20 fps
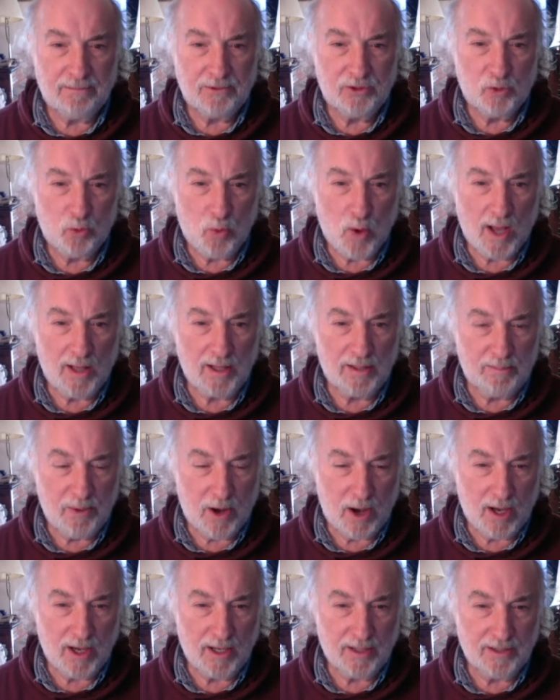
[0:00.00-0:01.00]
dwell
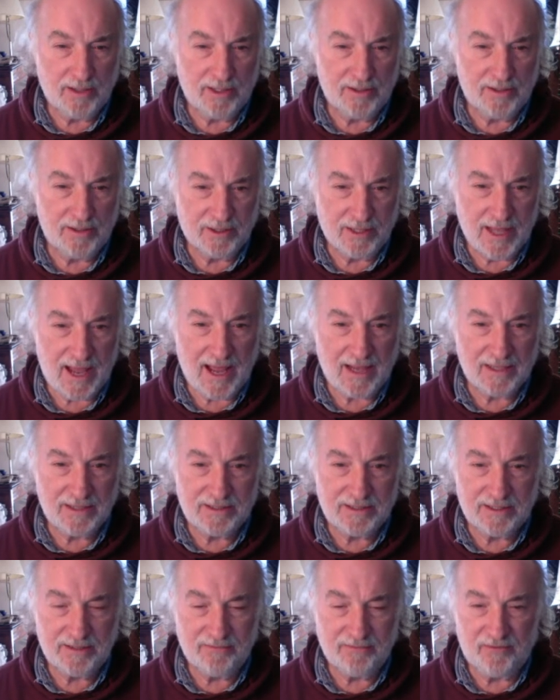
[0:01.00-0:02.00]
upon in the
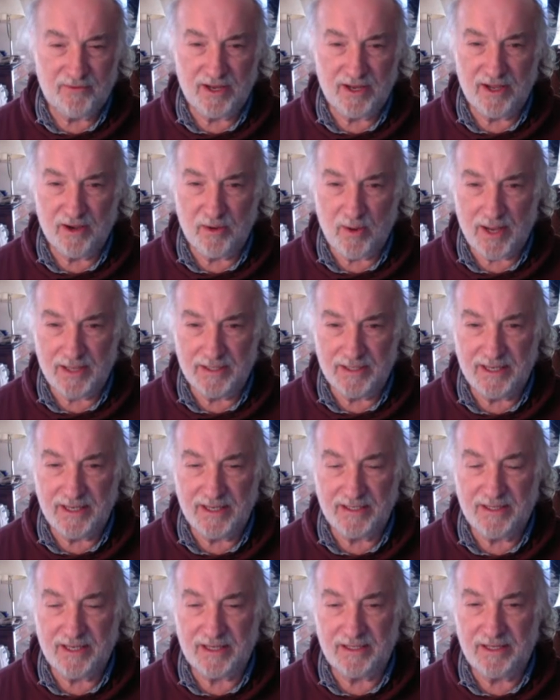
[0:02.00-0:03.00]
last video I
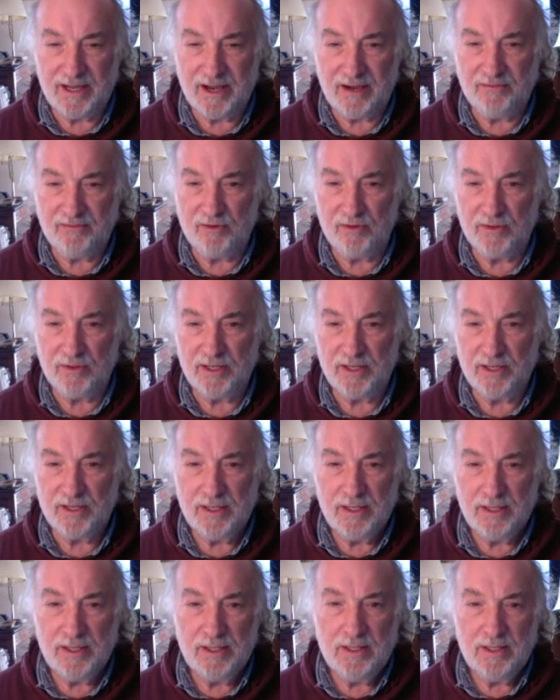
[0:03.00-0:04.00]
did that covered
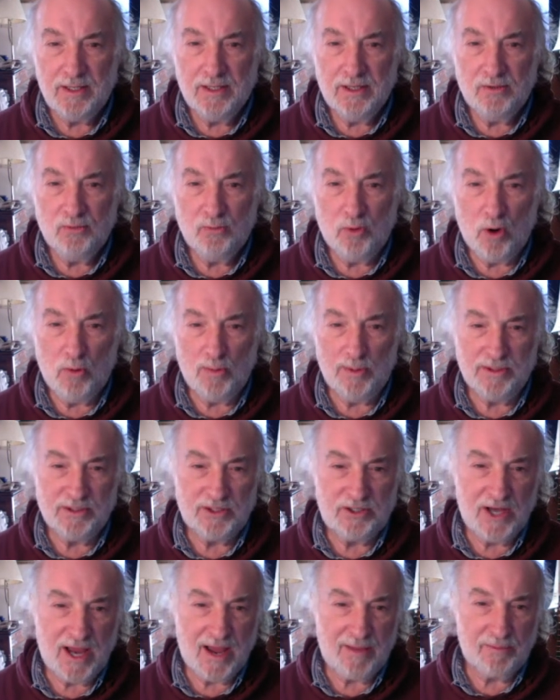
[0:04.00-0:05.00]

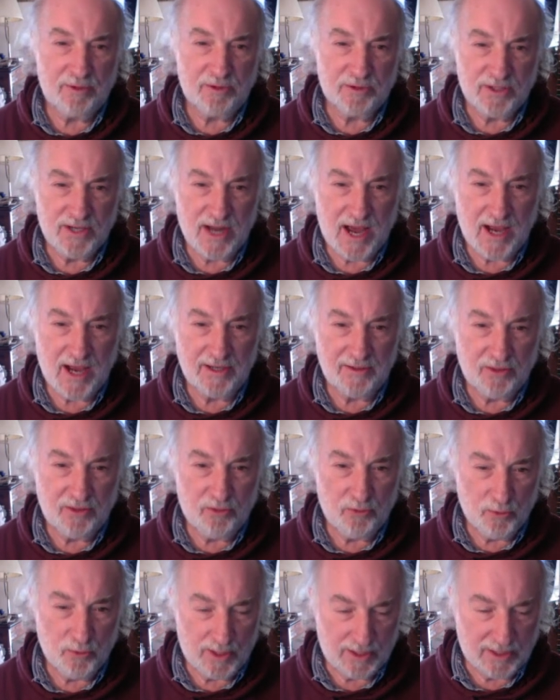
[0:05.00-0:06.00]
Romans chapters 9
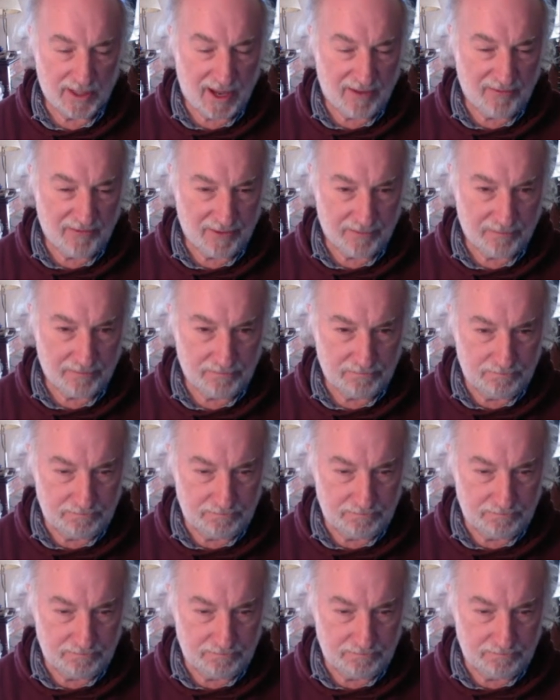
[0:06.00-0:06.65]
through 11.